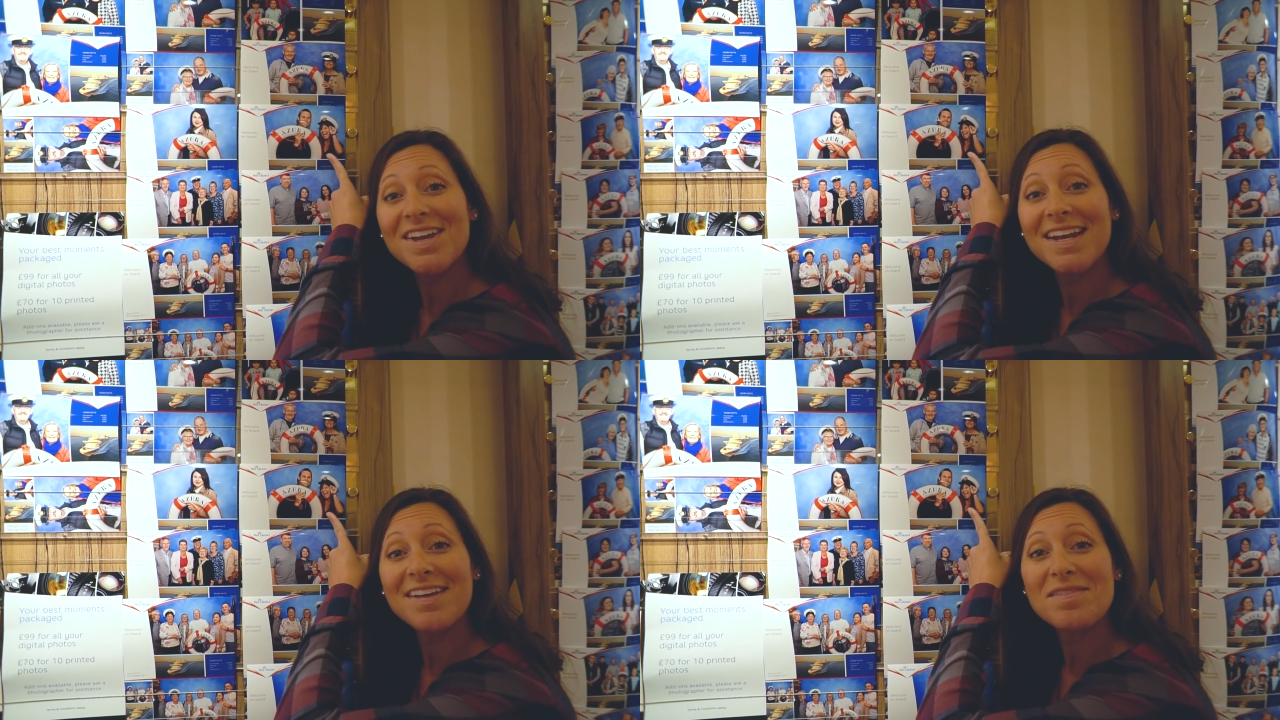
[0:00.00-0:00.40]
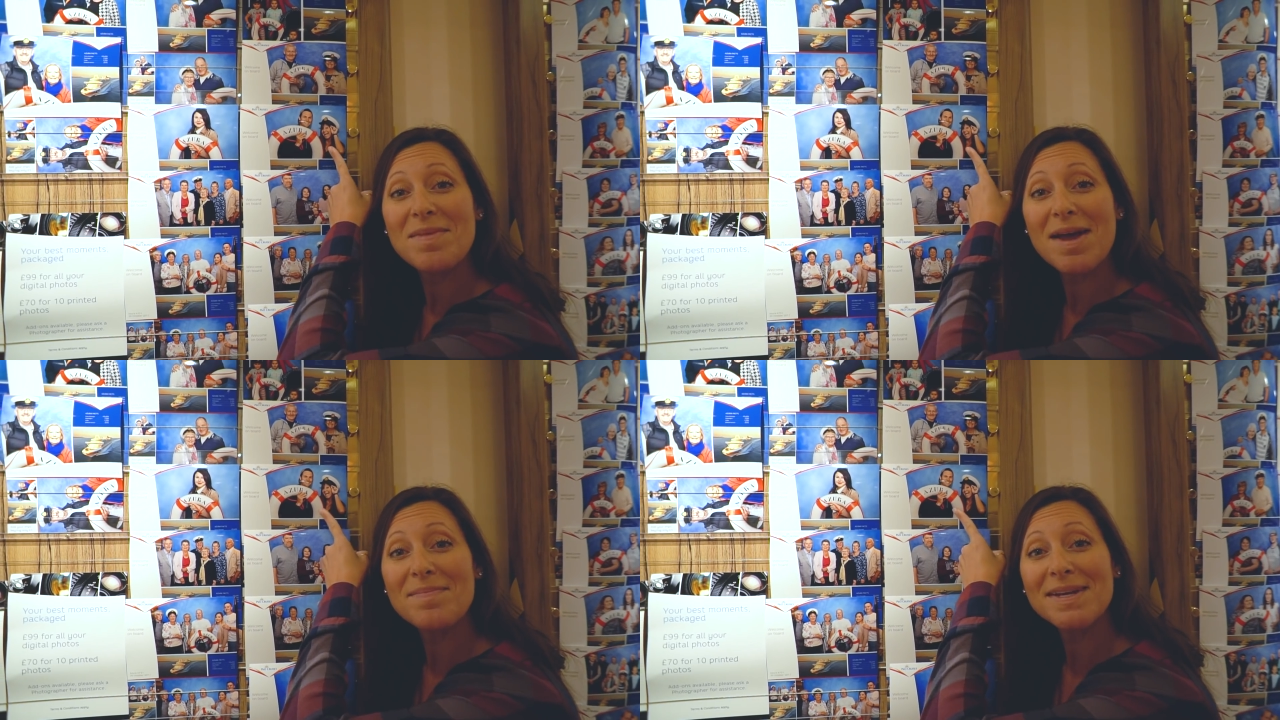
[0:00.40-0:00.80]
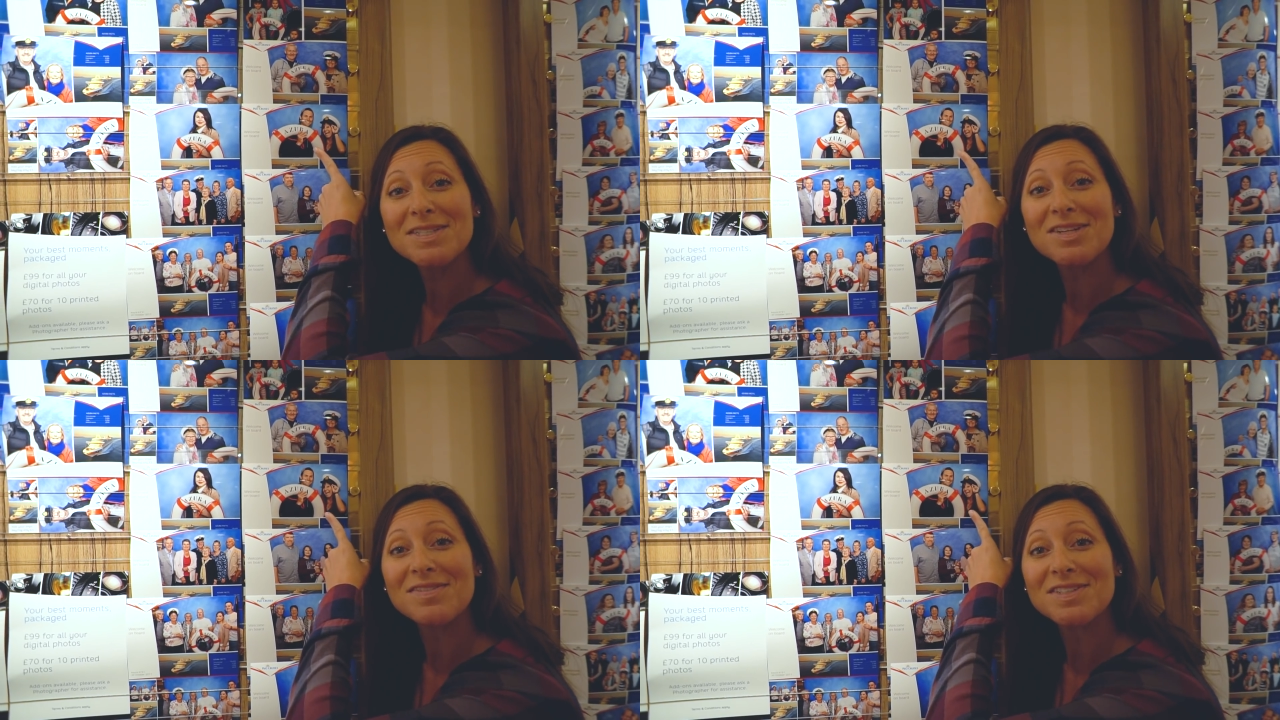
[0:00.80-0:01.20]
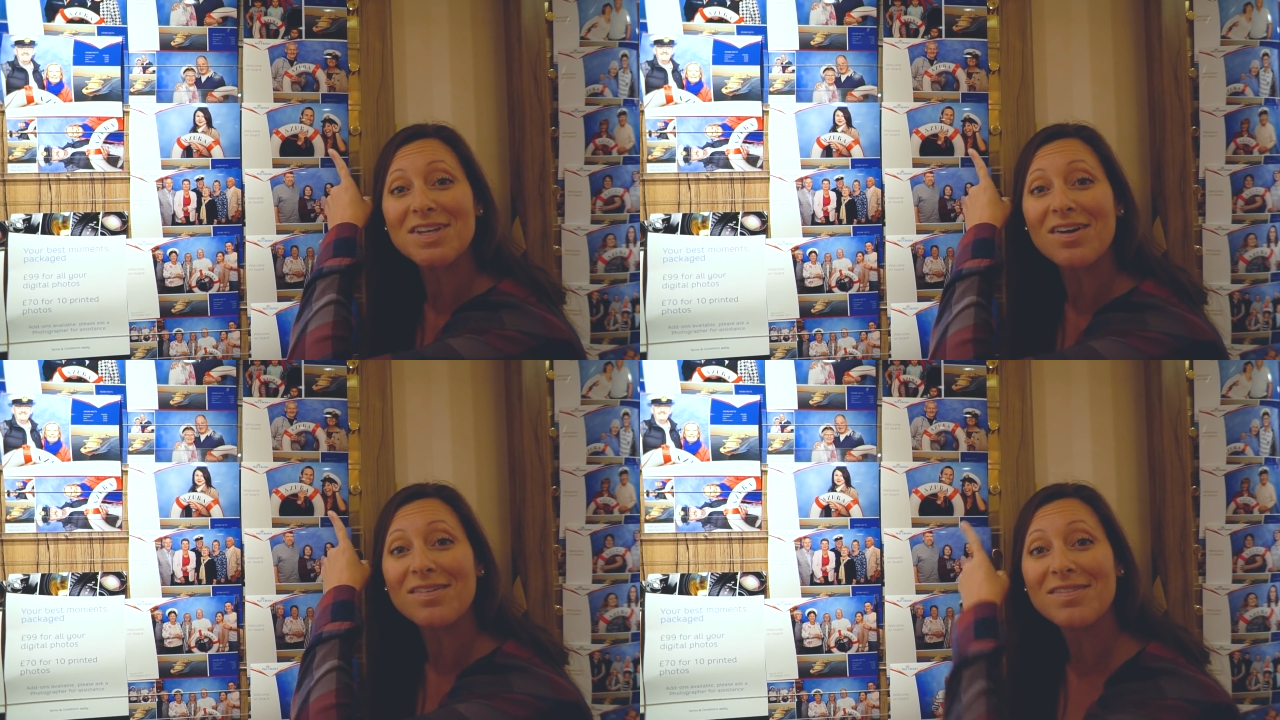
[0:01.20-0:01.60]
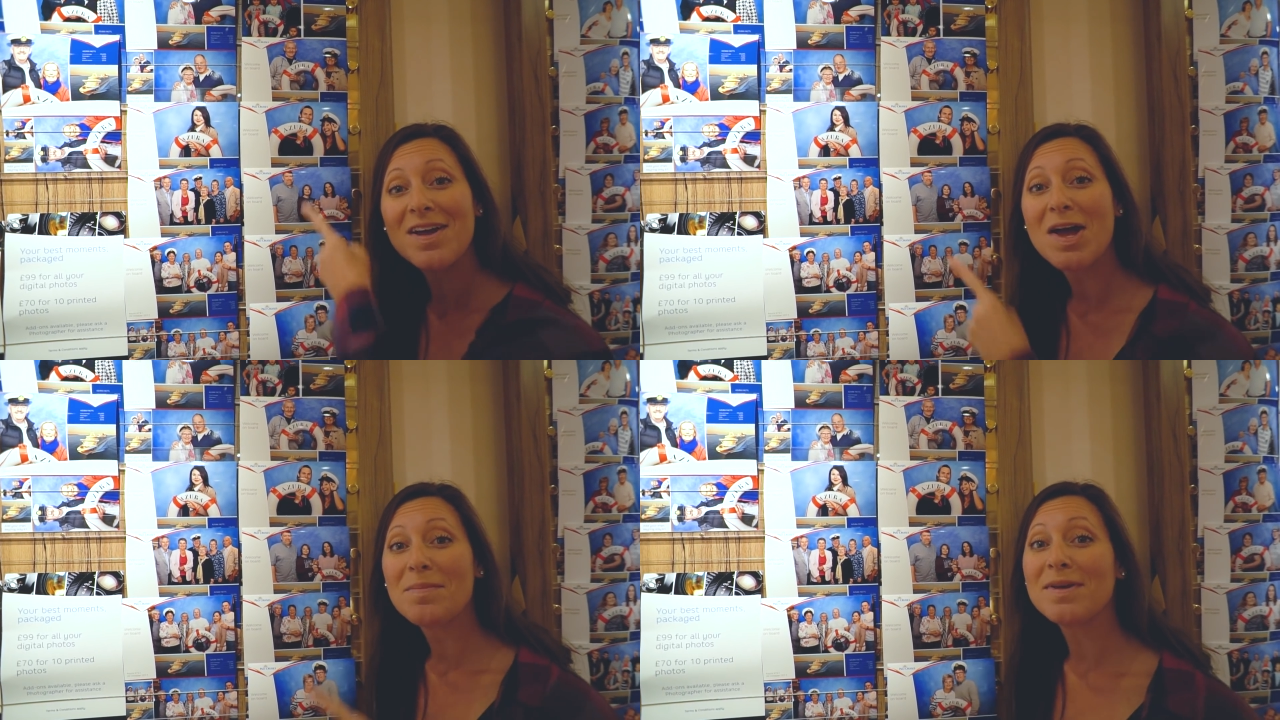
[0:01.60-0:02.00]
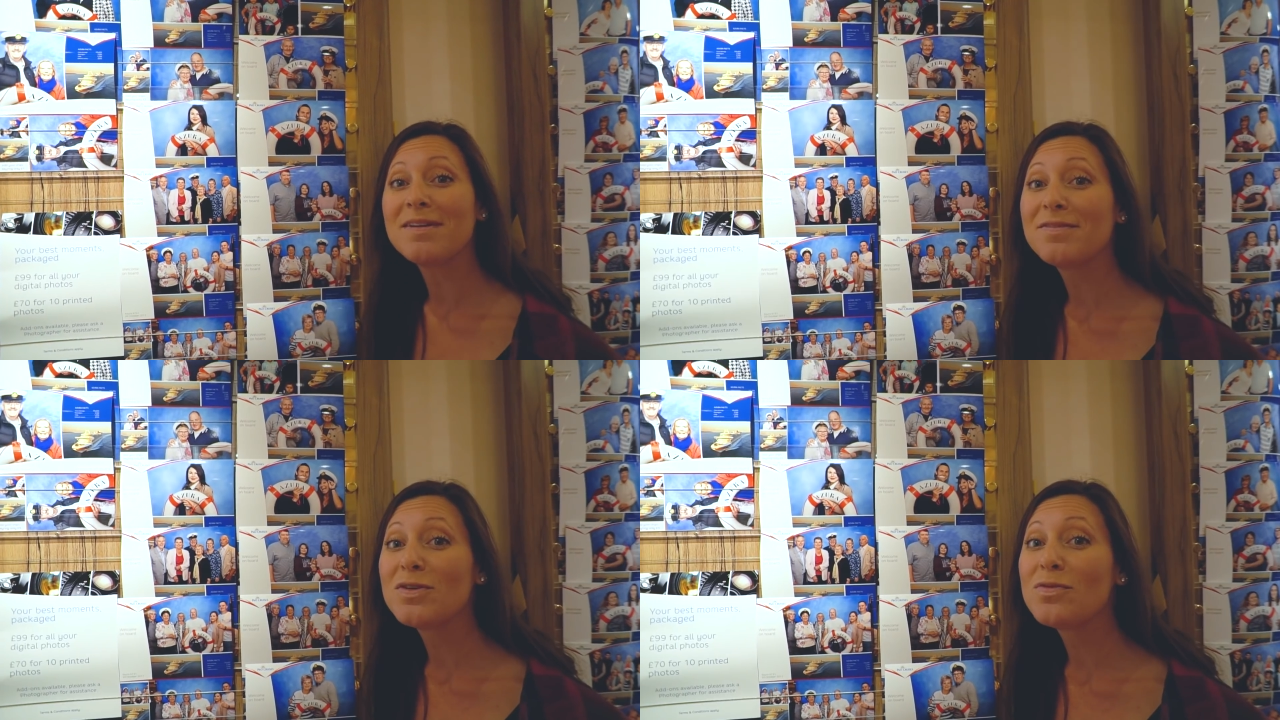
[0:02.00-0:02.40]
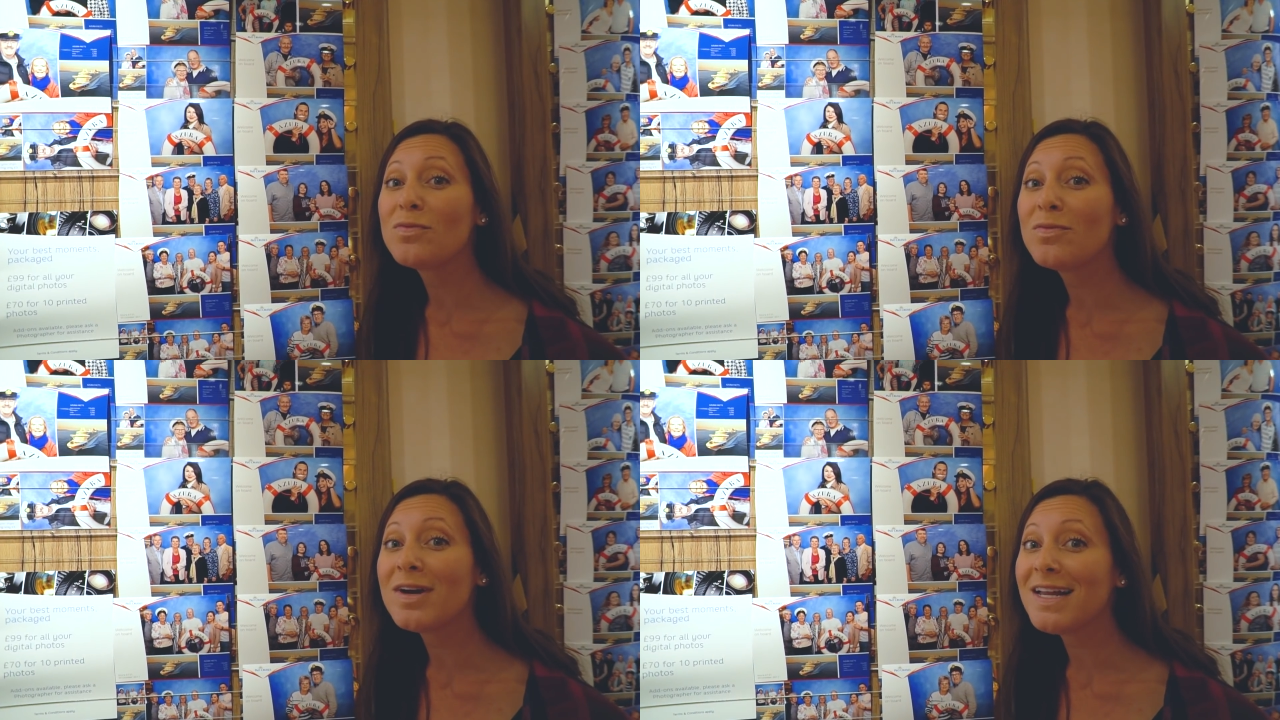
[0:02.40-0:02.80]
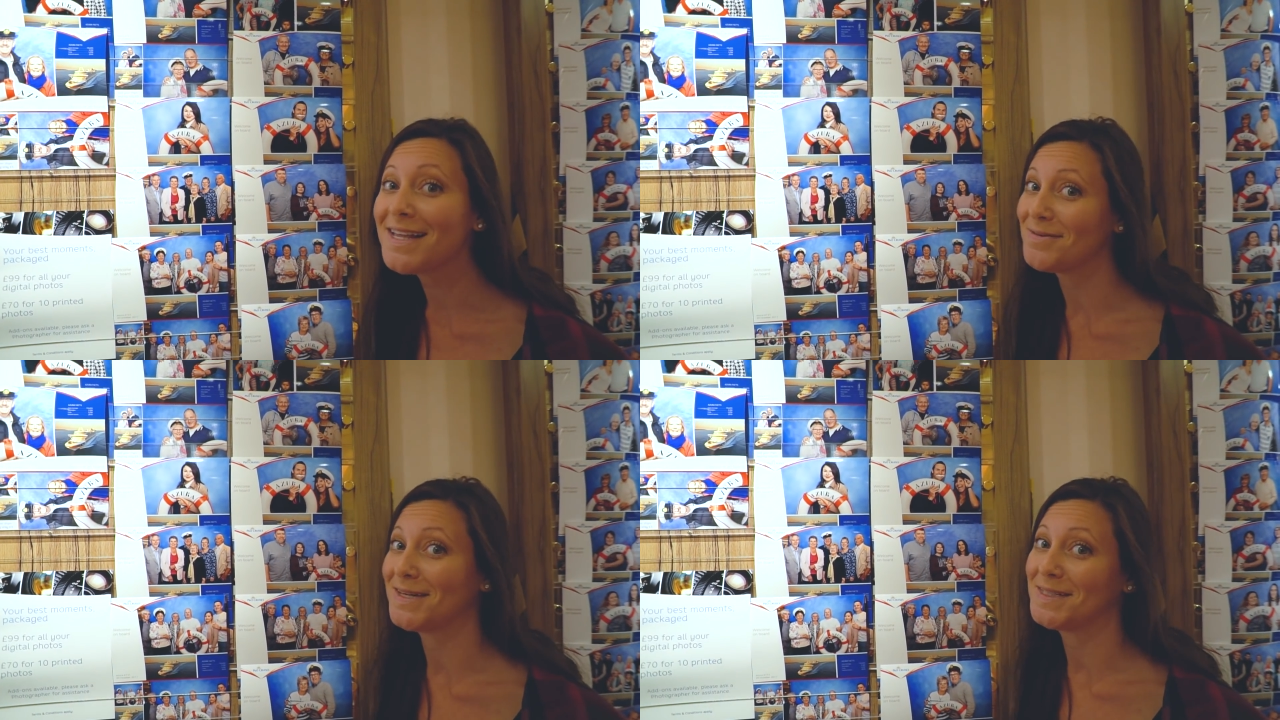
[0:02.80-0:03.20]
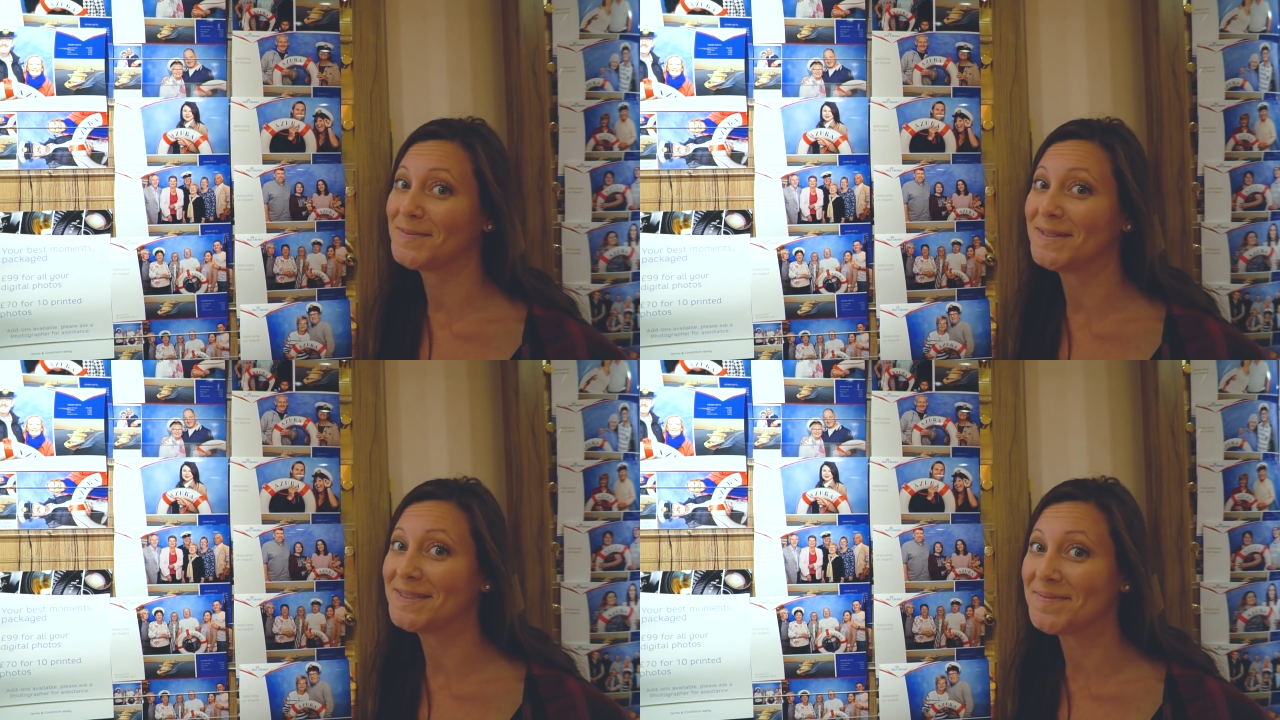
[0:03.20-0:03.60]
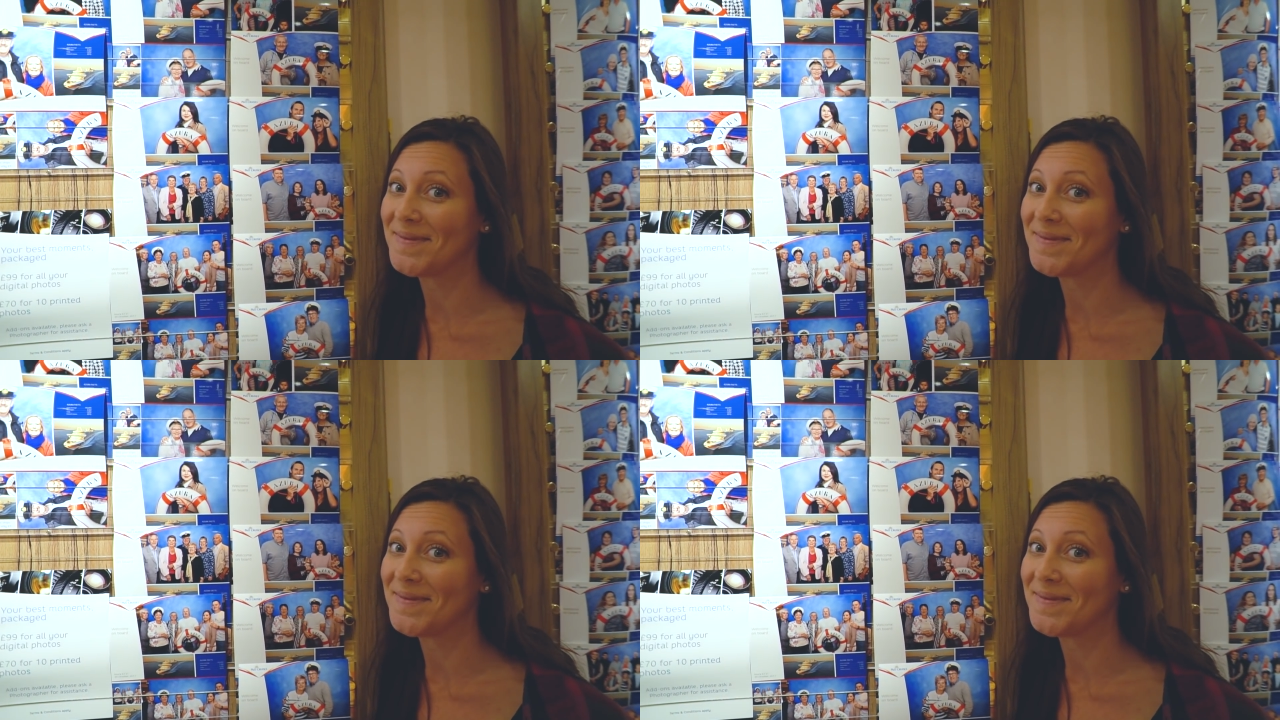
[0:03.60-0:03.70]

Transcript: You can even buy a picture of yourself. But if you really want to spend some